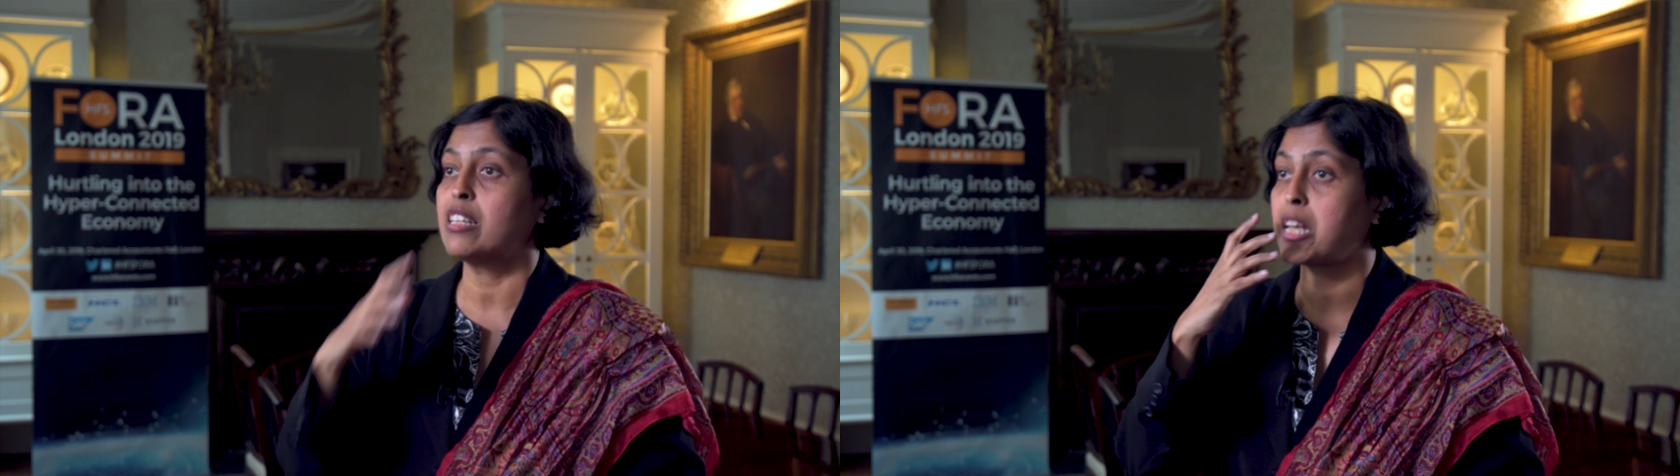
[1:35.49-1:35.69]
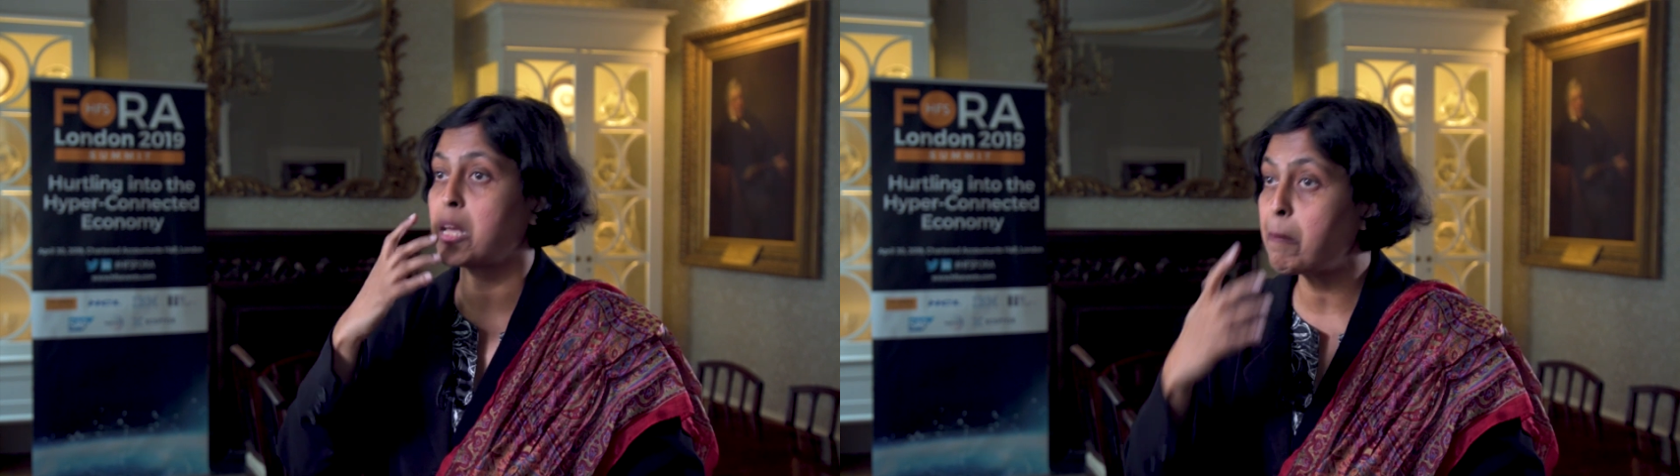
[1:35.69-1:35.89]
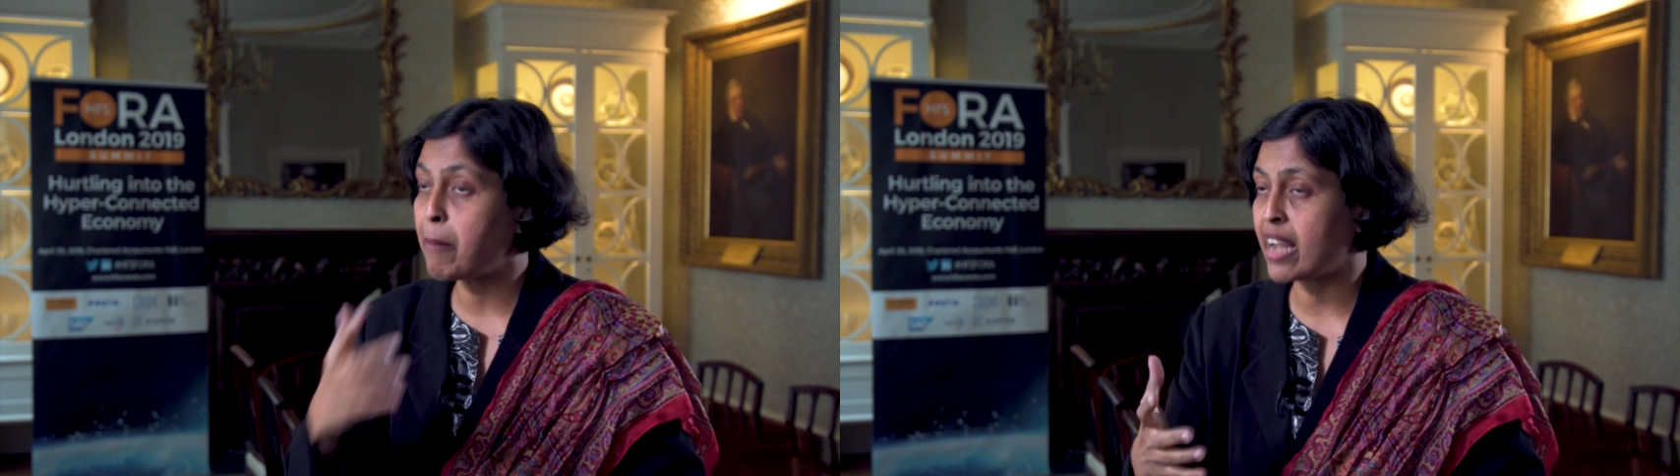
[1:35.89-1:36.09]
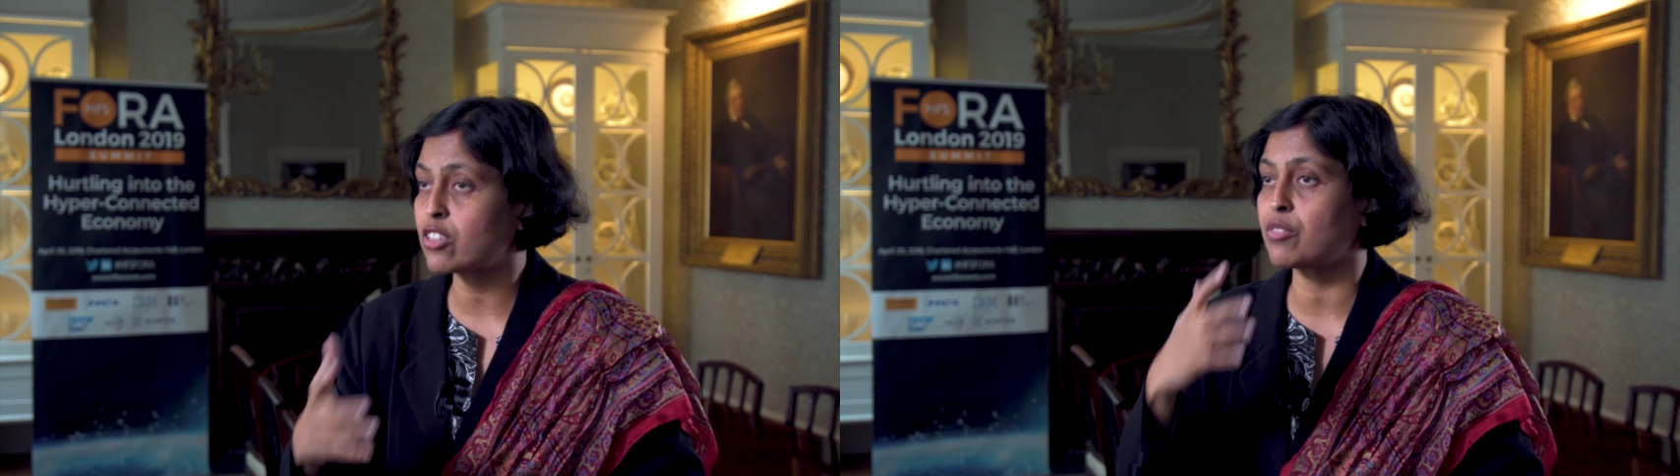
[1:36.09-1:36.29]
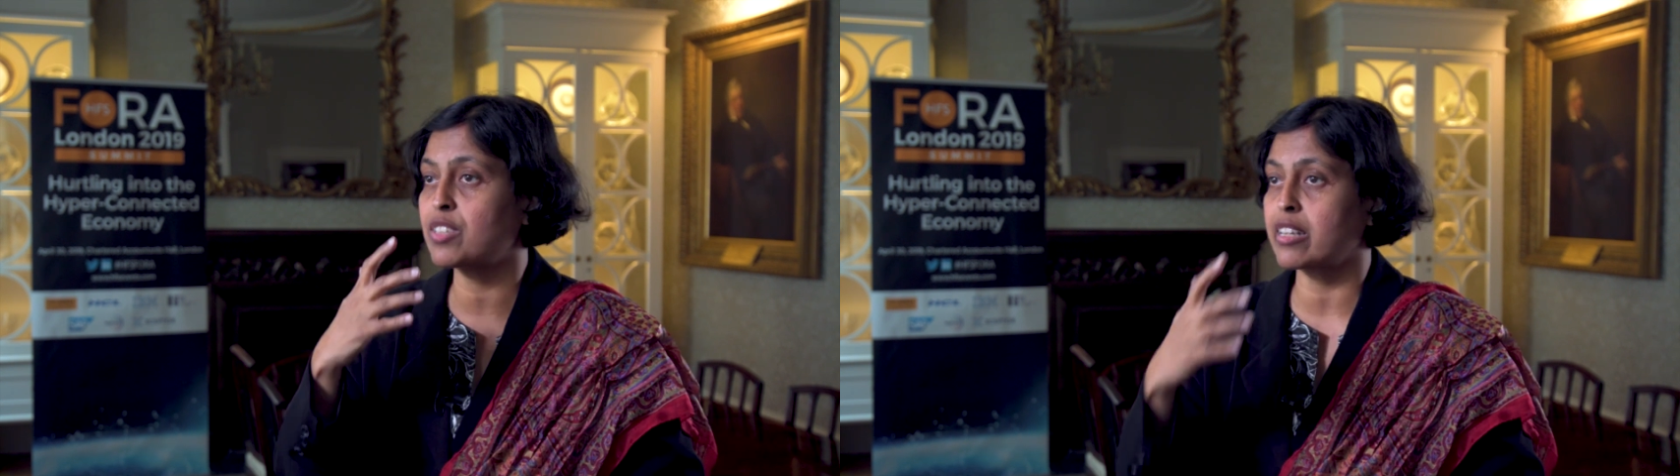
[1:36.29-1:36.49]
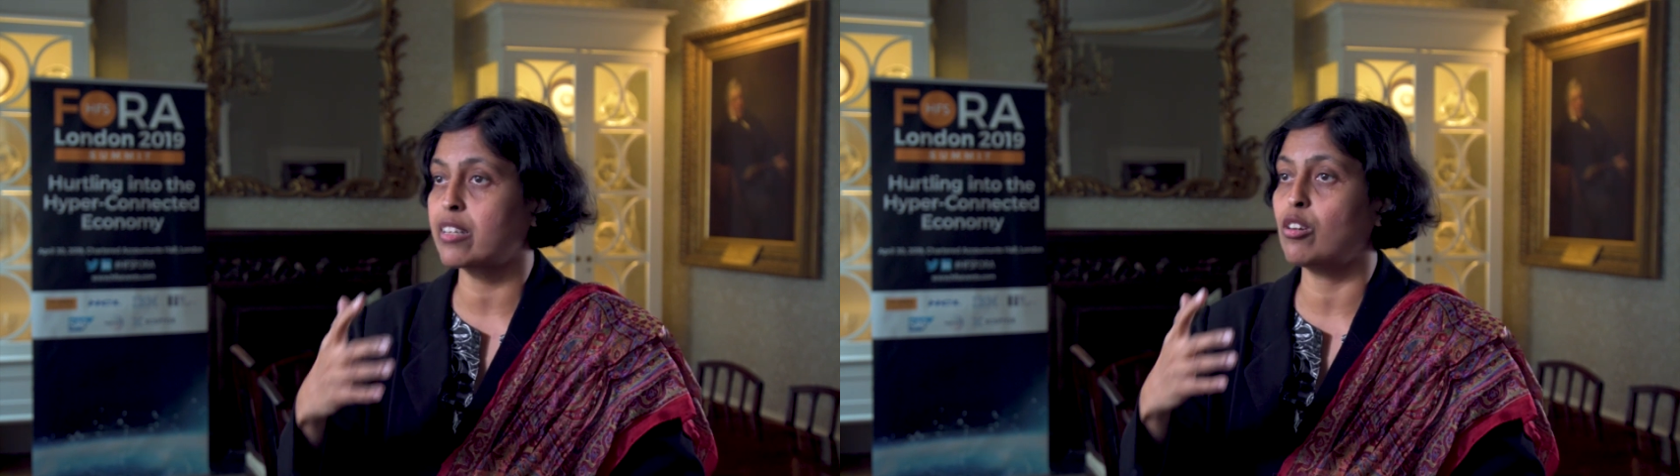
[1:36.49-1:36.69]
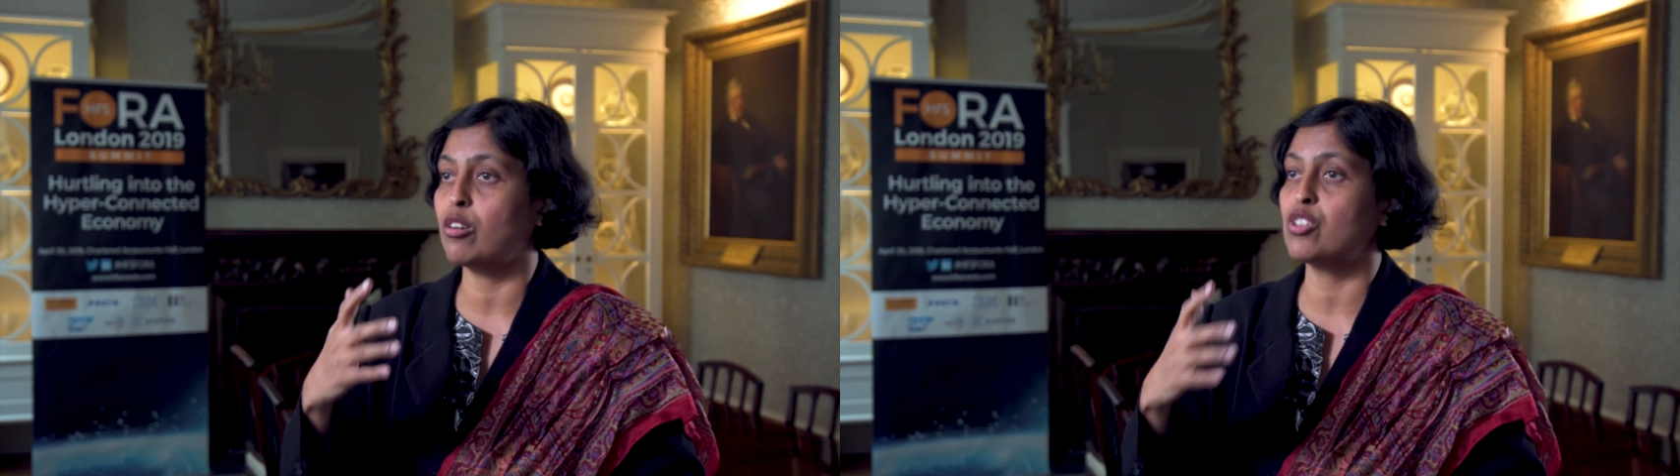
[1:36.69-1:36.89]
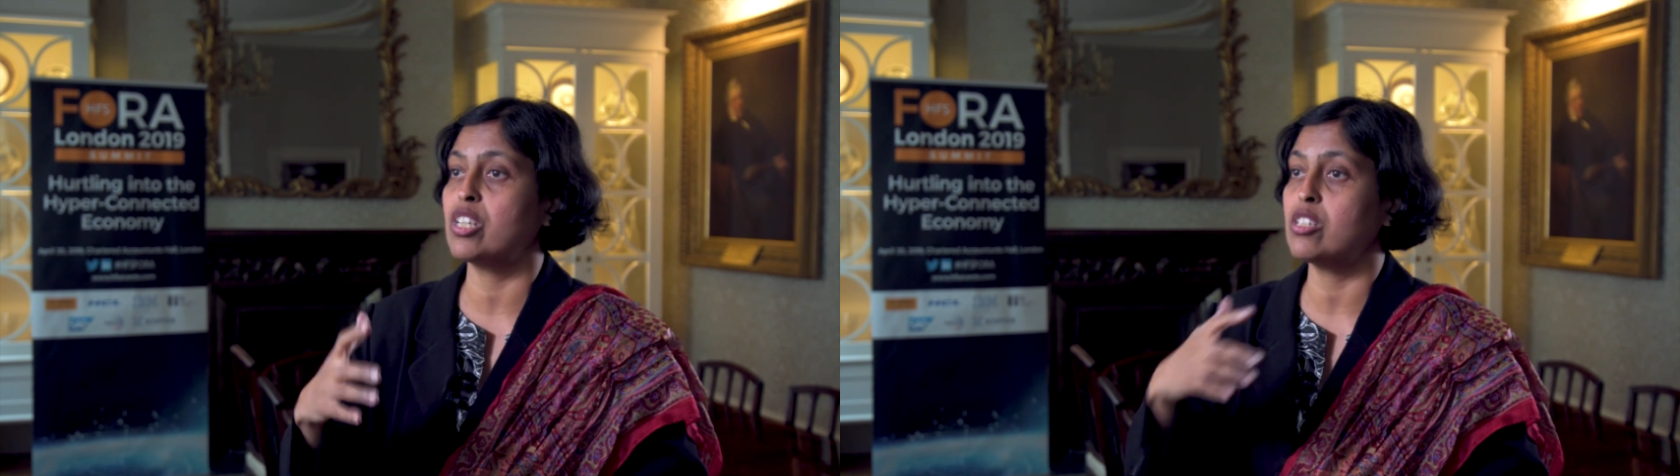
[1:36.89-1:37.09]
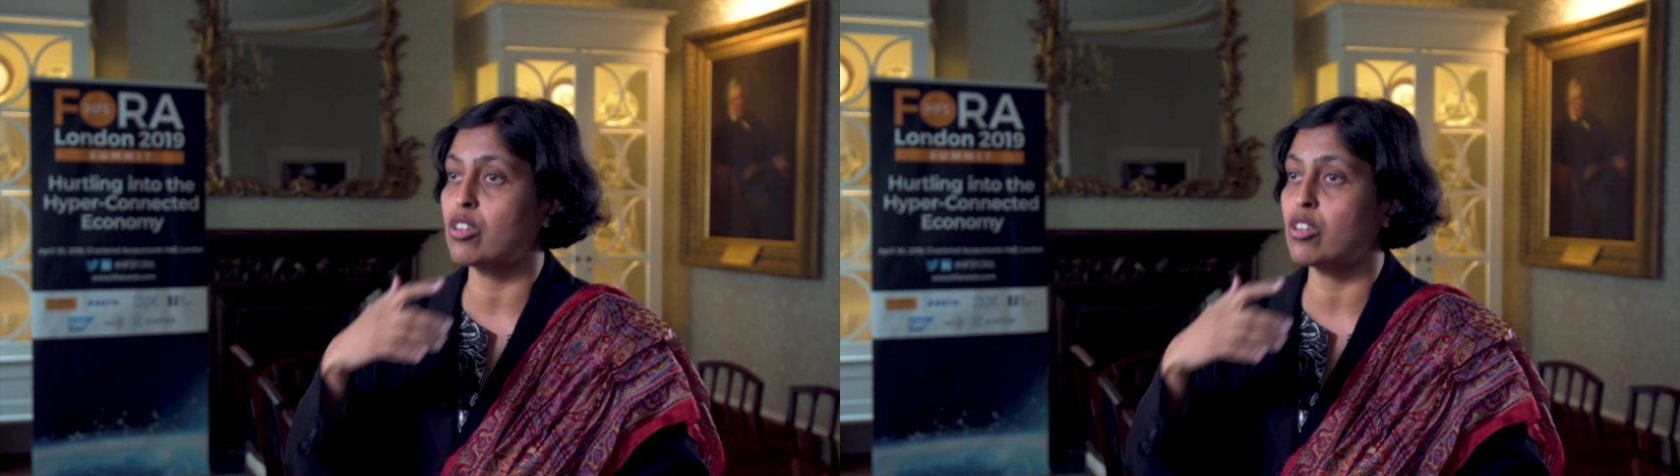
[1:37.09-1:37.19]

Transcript: the impact of the technologies